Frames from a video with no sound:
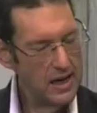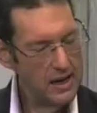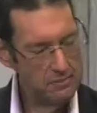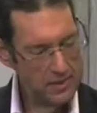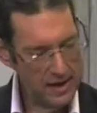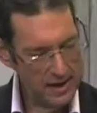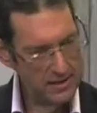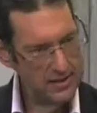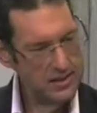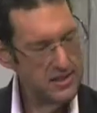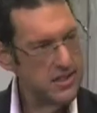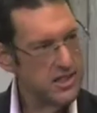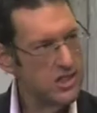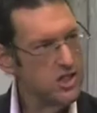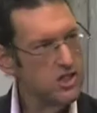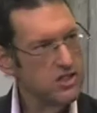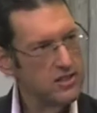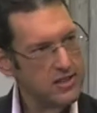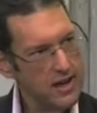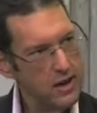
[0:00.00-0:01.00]
I made the
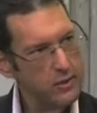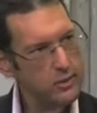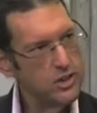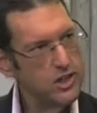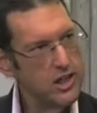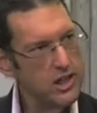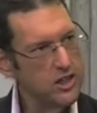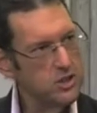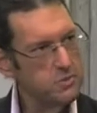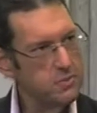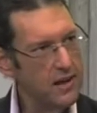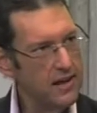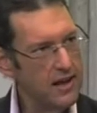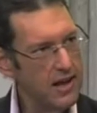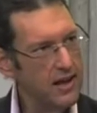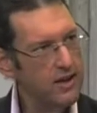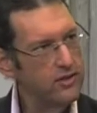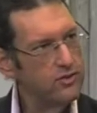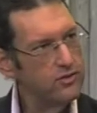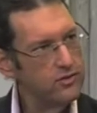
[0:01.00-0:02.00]
decision that I would change my
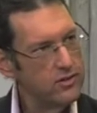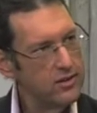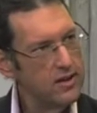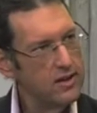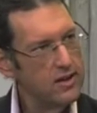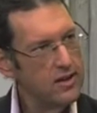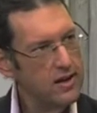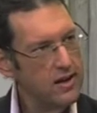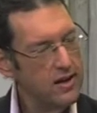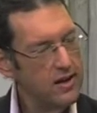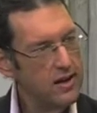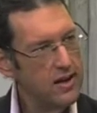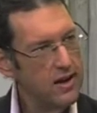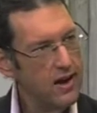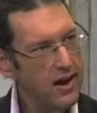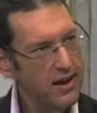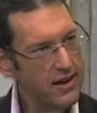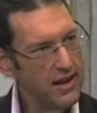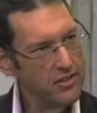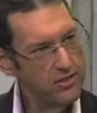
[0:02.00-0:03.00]
life.
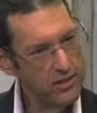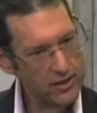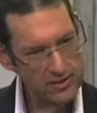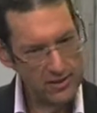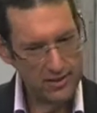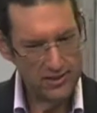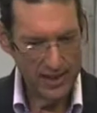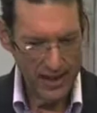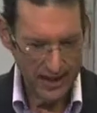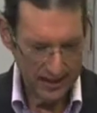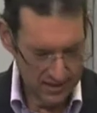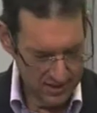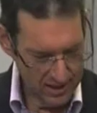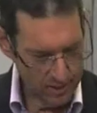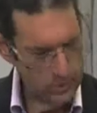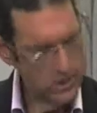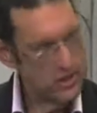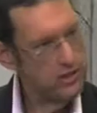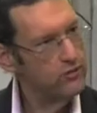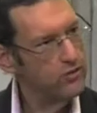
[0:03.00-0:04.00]
And I think
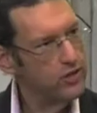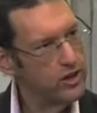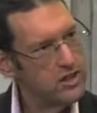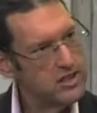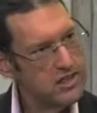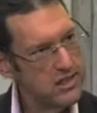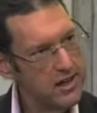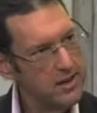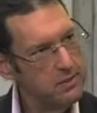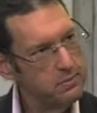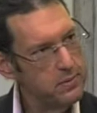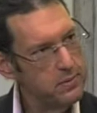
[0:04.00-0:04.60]
that was the first step.